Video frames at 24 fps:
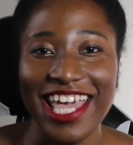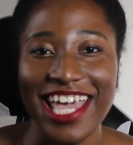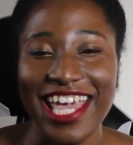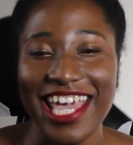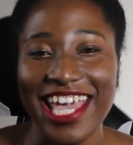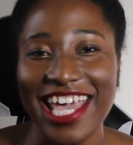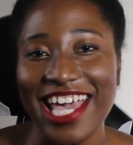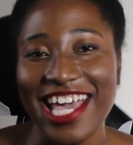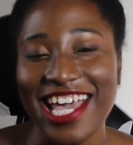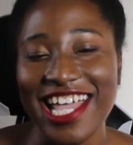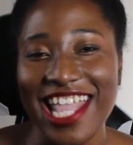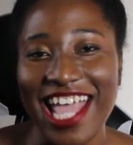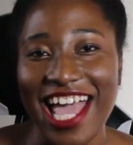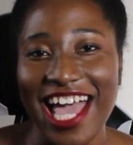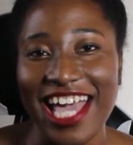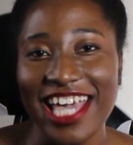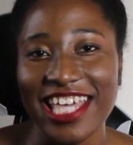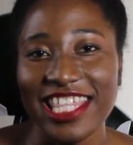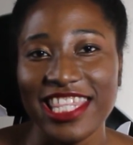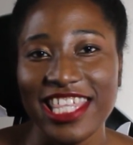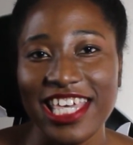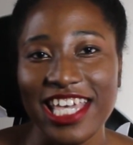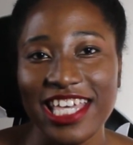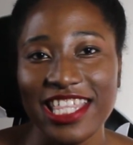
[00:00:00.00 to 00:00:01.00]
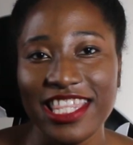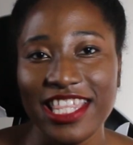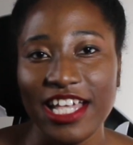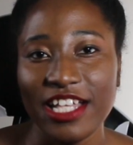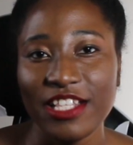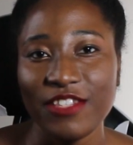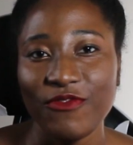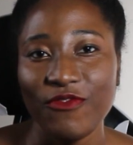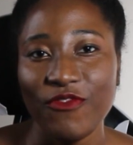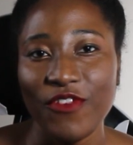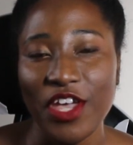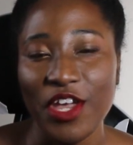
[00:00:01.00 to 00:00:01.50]
And I think
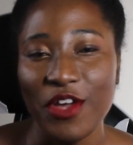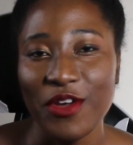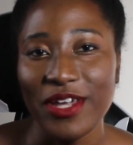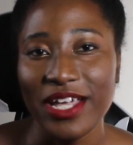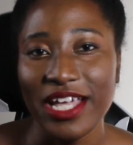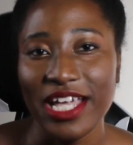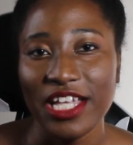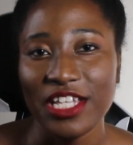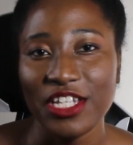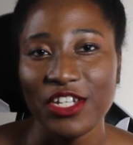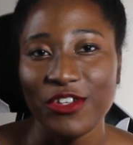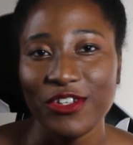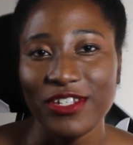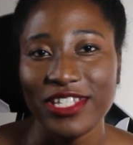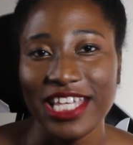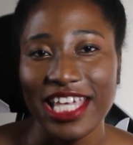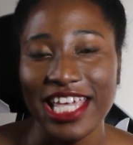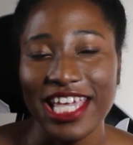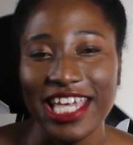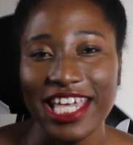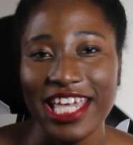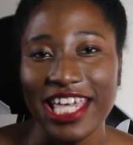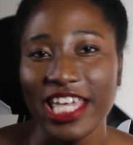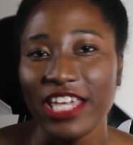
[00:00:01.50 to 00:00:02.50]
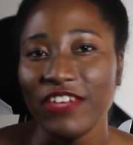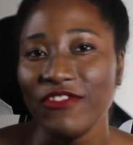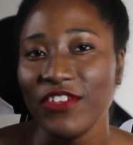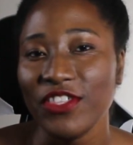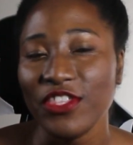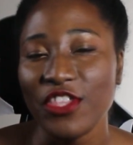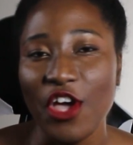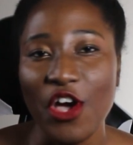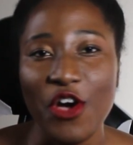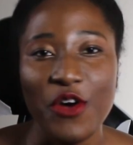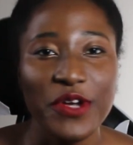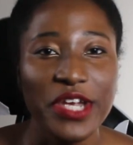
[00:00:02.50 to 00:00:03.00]
that's very interesting, even
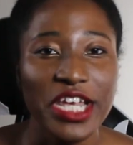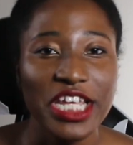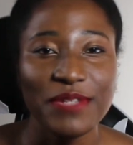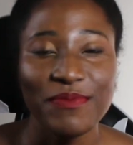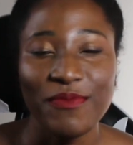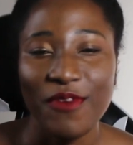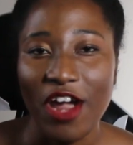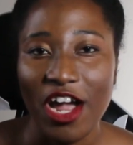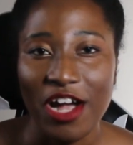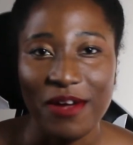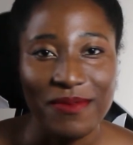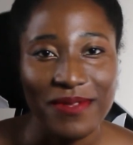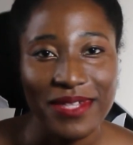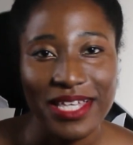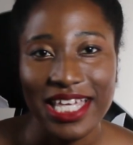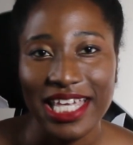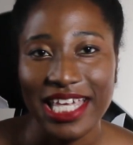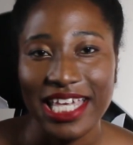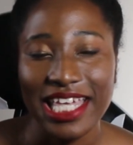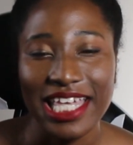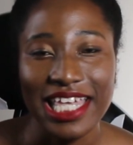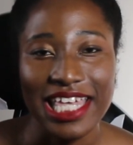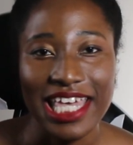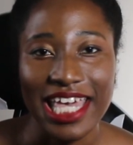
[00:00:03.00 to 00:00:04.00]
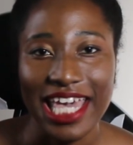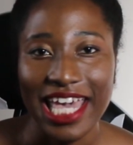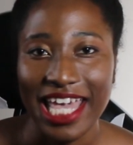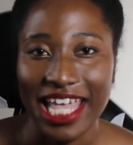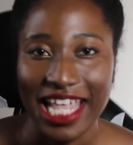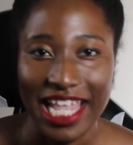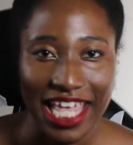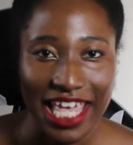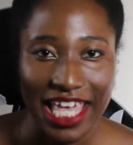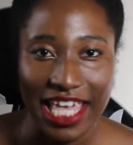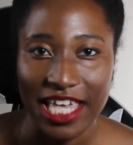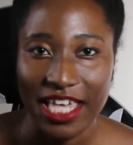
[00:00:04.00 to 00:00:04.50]
though he's probably
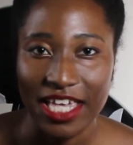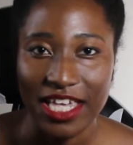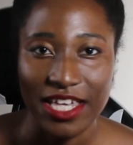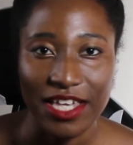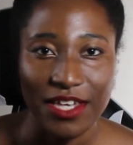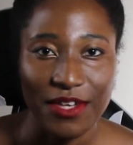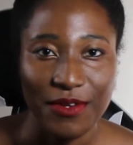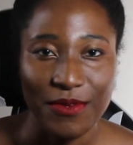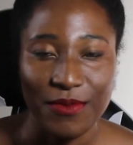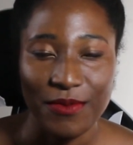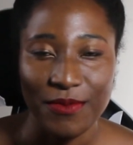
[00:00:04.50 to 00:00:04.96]
kidding,